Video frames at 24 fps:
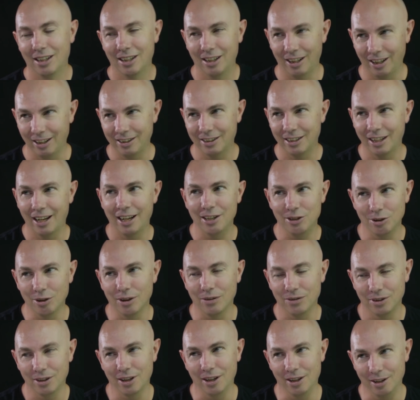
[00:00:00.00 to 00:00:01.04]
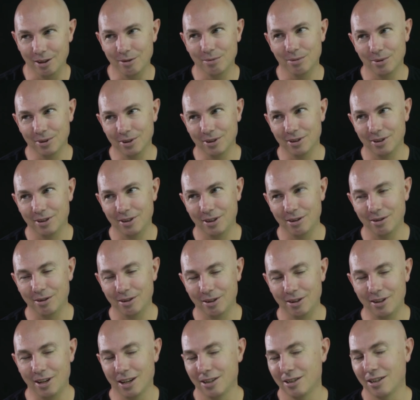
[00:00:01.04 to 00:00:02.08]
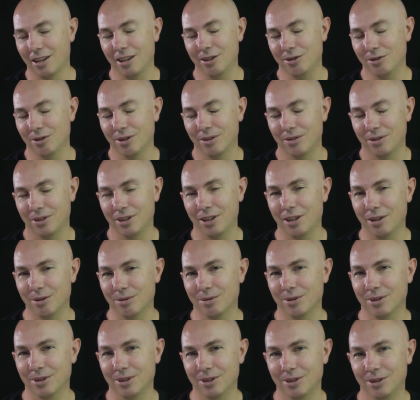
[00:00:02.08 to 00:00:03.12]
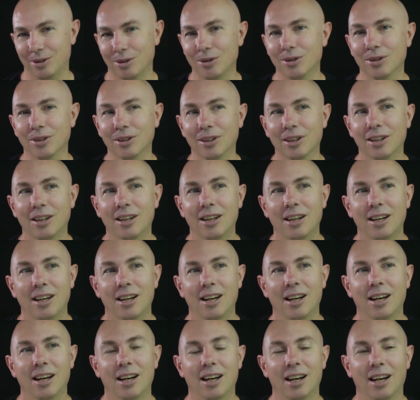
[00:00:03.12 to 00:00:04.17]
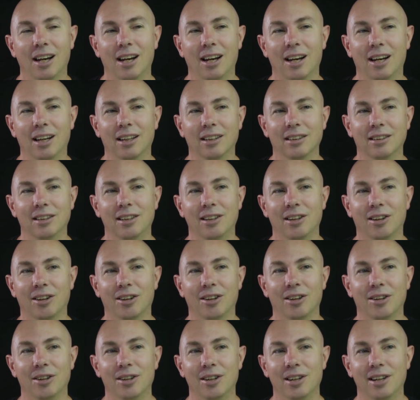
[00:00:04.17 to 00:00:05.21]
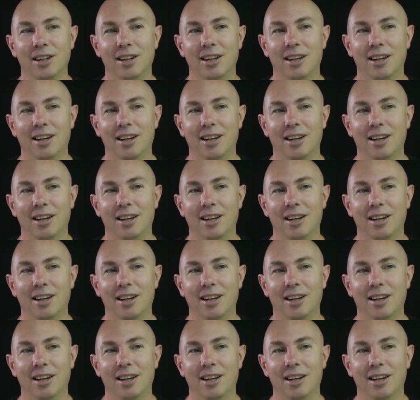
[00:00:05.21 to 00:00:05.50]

Like today's UFC, yesterday's UFC, it was good. And, you know,